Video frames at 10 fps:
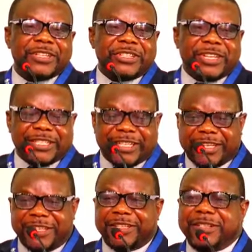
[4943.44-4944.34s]
Engineer
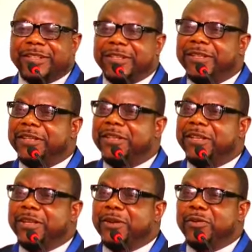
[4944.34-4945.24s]
Sadiq.
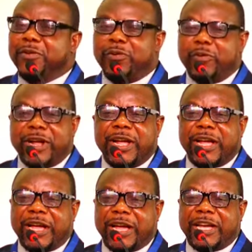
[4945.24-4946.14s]
Where
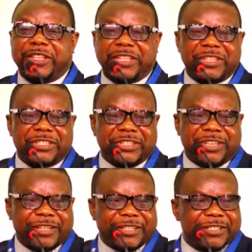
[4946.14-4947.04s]
are the
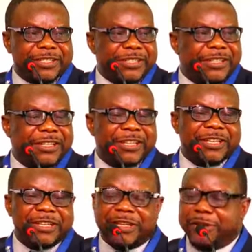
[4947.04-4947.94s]
engineers
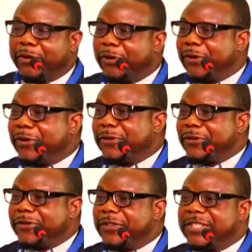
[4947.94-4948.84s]
in
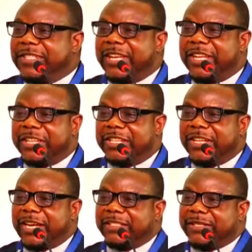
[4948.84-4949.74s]
all these
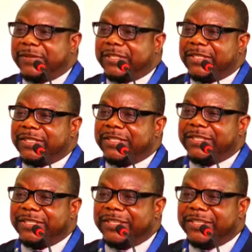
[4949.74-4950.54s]
energy activities?